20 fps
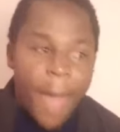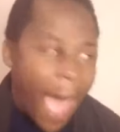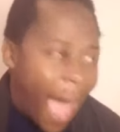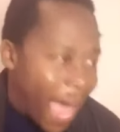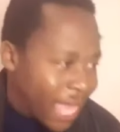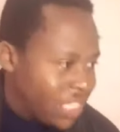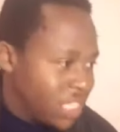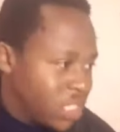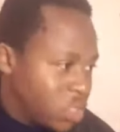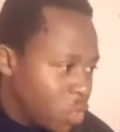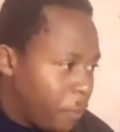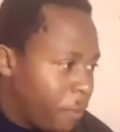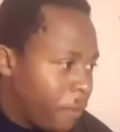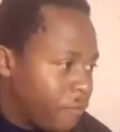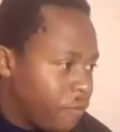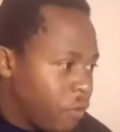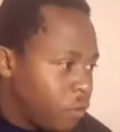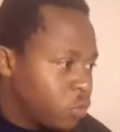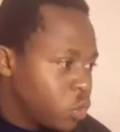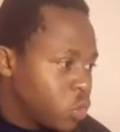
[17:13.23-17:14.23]
I did not
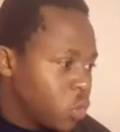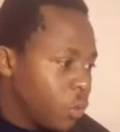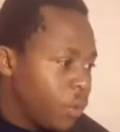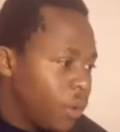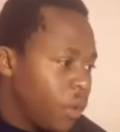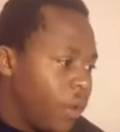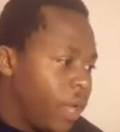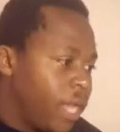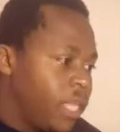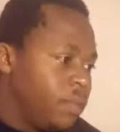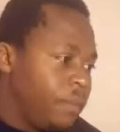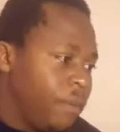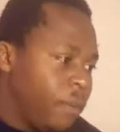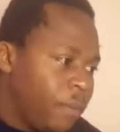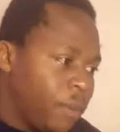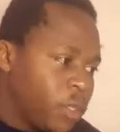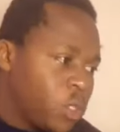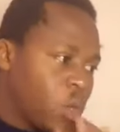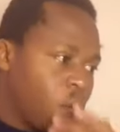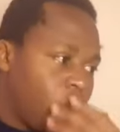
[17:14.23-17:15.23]
perform so well. And
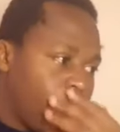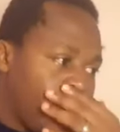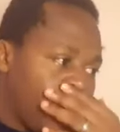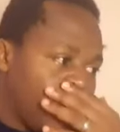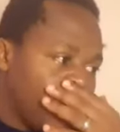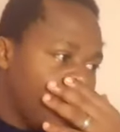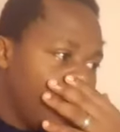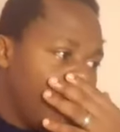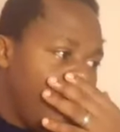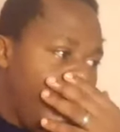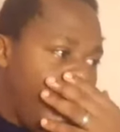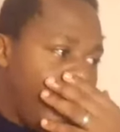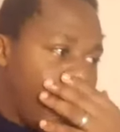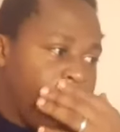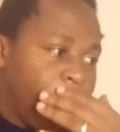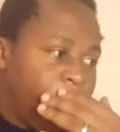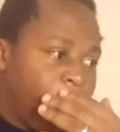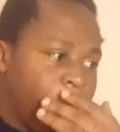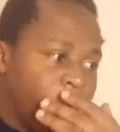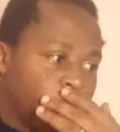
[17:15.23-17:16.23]
people talk about, I
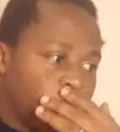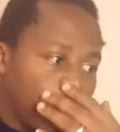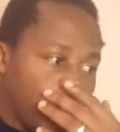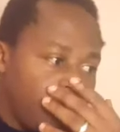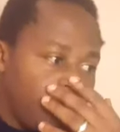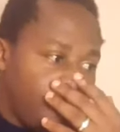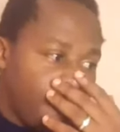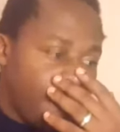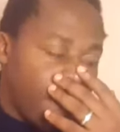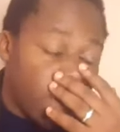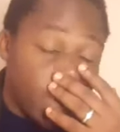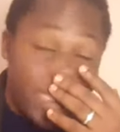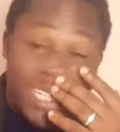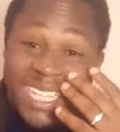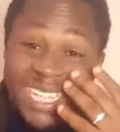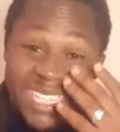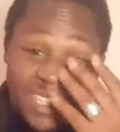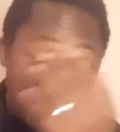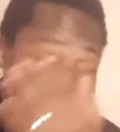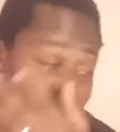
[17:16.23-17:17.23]
heard people talking about
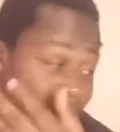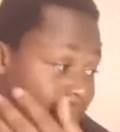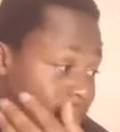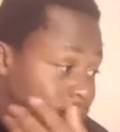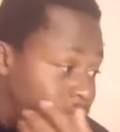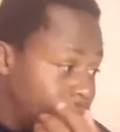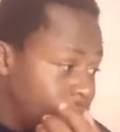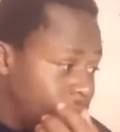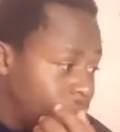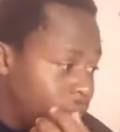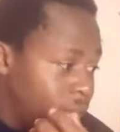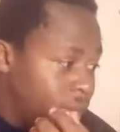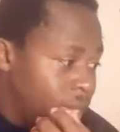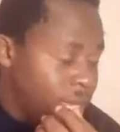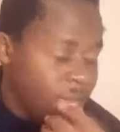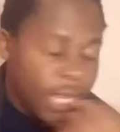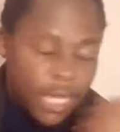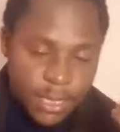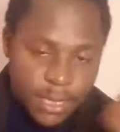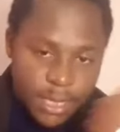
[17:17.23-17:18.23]
his mask.
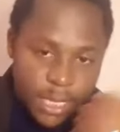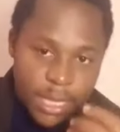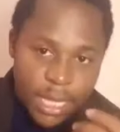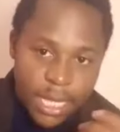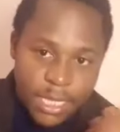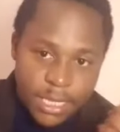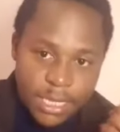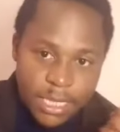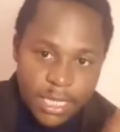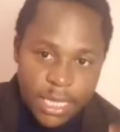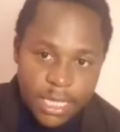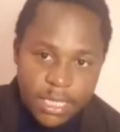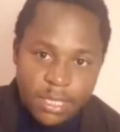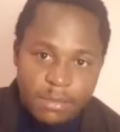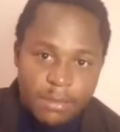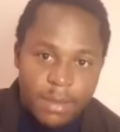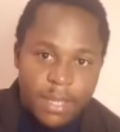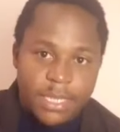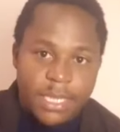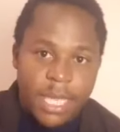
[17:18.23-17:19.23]
They're saying that
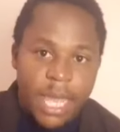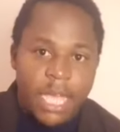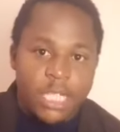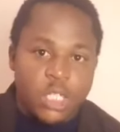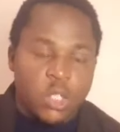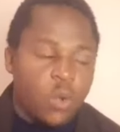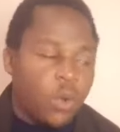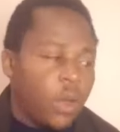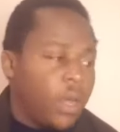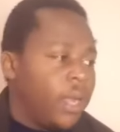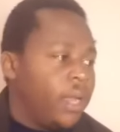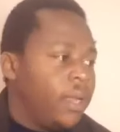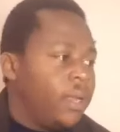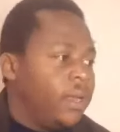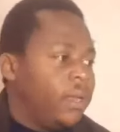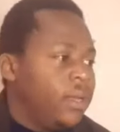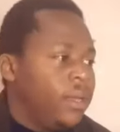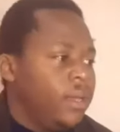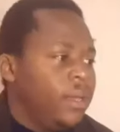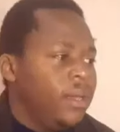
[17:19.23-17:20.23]
his mask
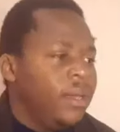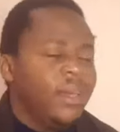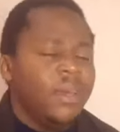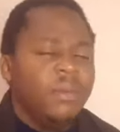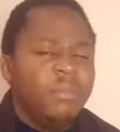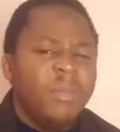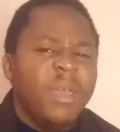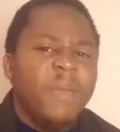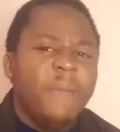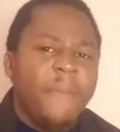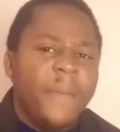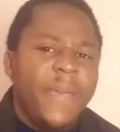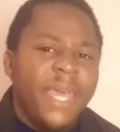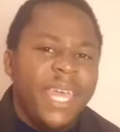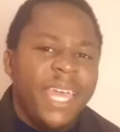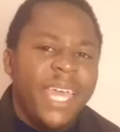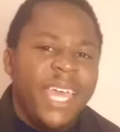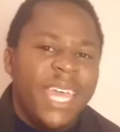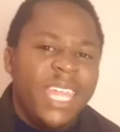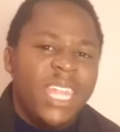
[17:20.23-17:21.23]
actually
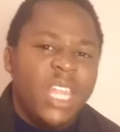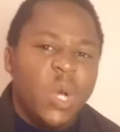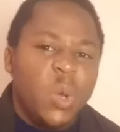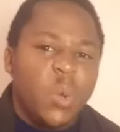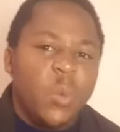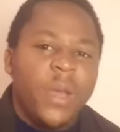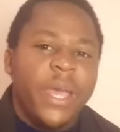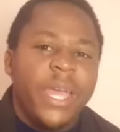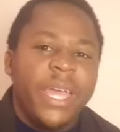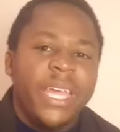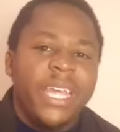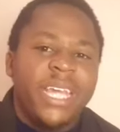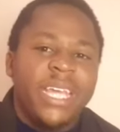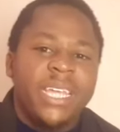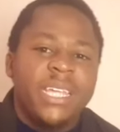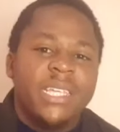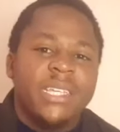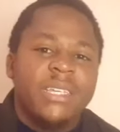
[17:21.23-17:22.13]
maybe in a way